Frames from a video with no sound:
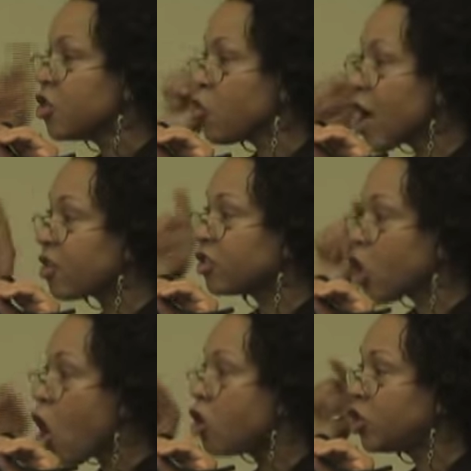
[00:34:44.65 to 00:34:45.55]
The records
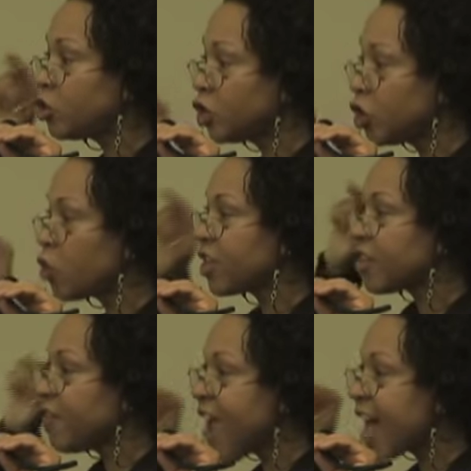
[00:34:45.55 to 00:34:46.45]
also show that
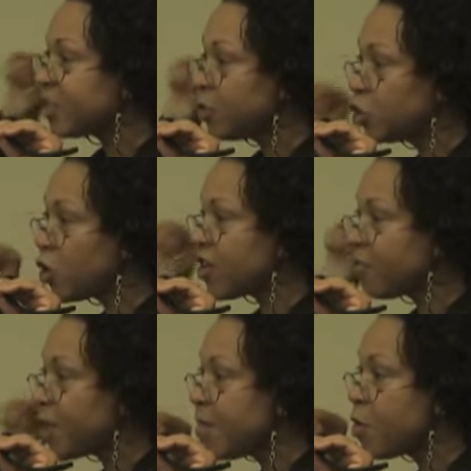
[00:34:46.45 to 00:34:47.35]
the vast majority
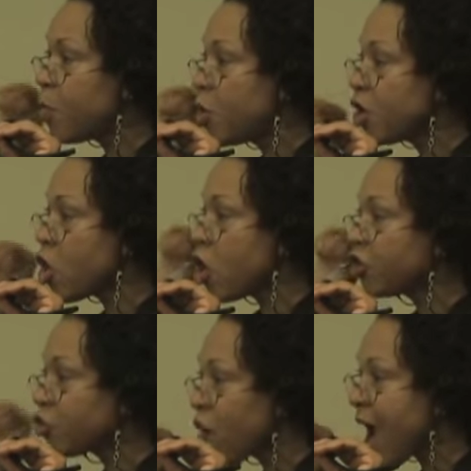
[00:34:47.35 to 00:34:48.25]
of people put
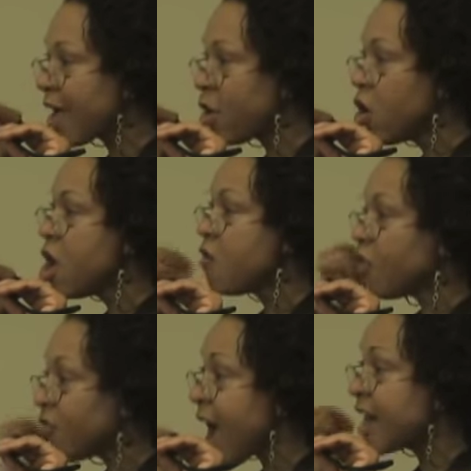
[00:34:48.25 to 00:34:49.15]
on trial
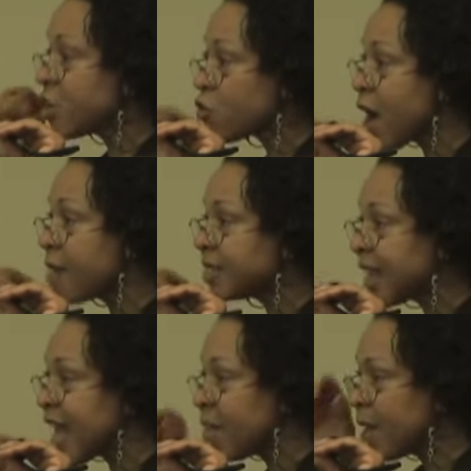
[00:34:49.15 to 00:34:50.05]
for violent crimes
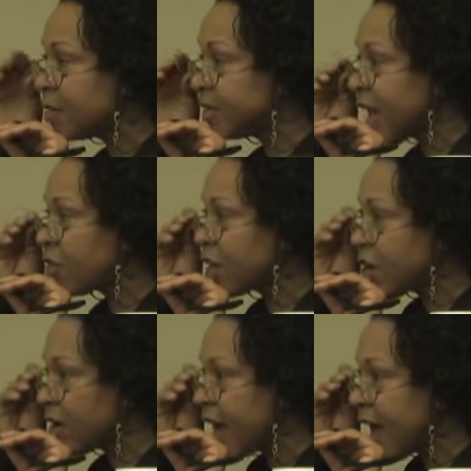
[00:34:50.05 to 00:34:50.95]
in antebellum South
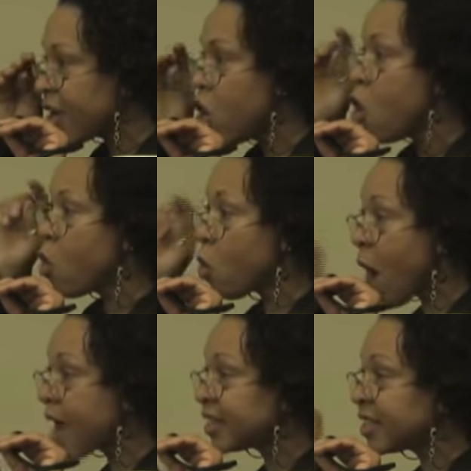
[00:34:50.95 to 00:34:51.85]
Carolina were
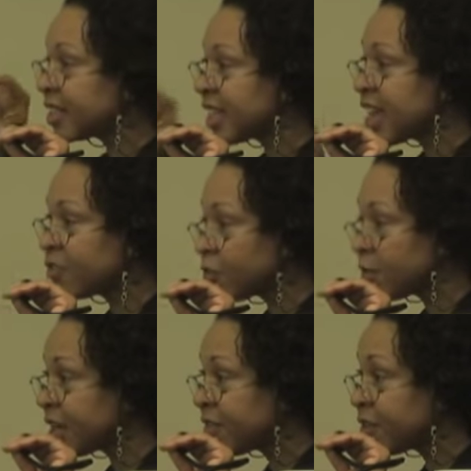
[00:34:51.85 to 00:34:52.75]
whites. The slaves were
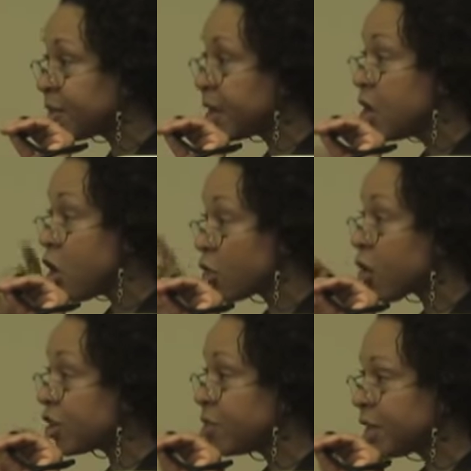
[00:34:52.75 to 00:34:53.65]
believed to be or
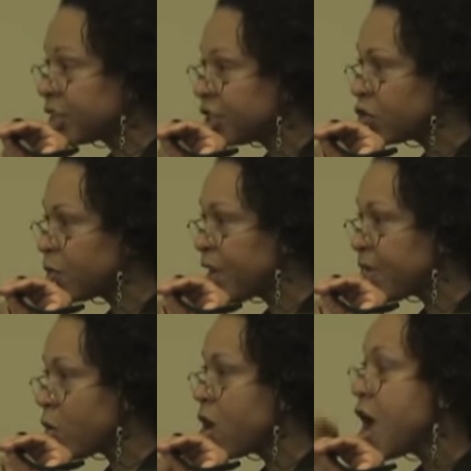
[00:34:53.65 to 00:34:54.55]
thought to be a gentle
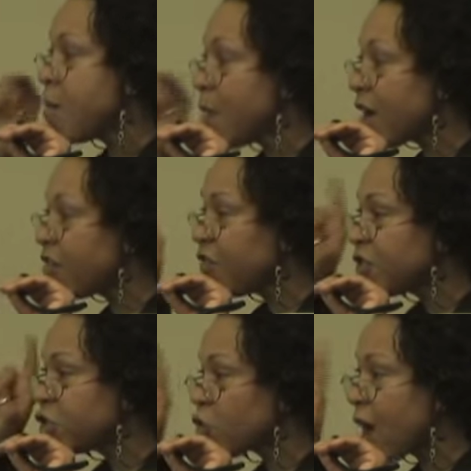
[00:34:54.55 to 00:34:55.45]
people.
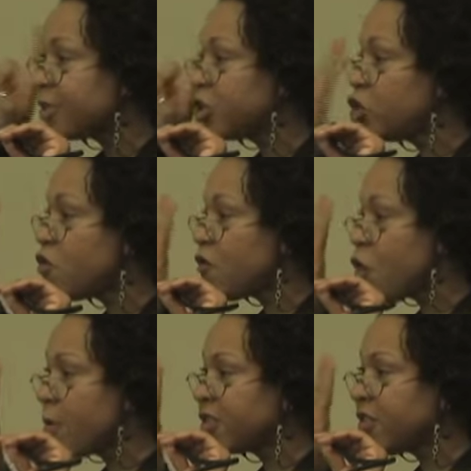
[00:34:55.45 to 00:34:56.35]
Butterfield describes two
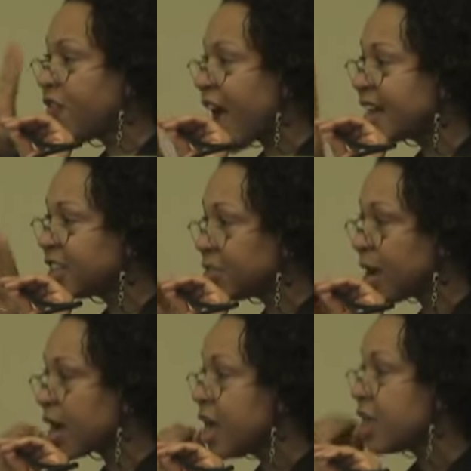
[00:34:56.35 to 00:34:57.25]
forms of violence
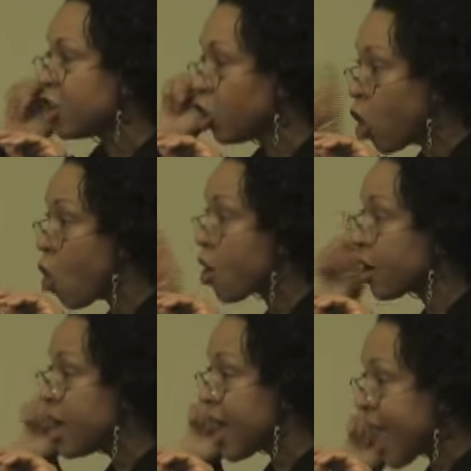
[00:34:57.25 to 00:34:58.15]
among the
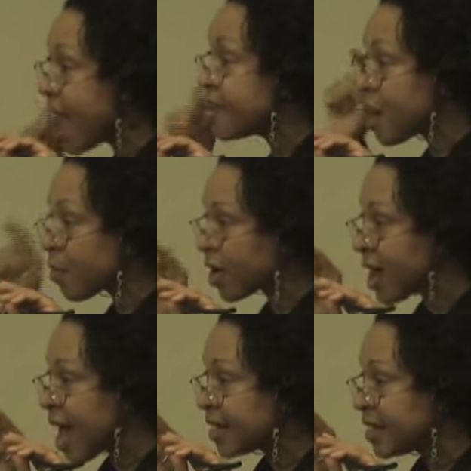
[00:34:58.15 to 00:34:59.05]
lower and upper
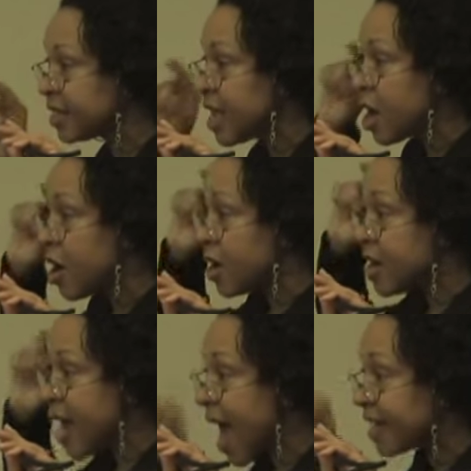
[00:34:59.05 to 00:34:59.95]
classes
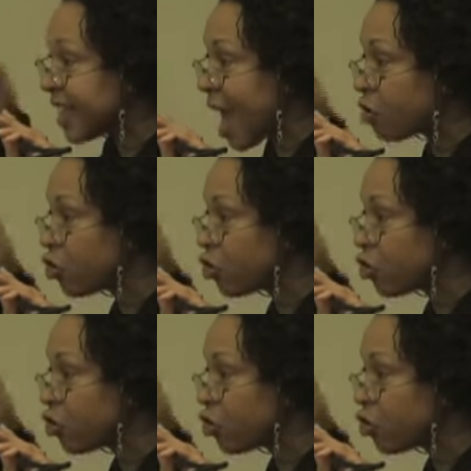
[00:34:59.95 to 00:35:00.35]
knockdown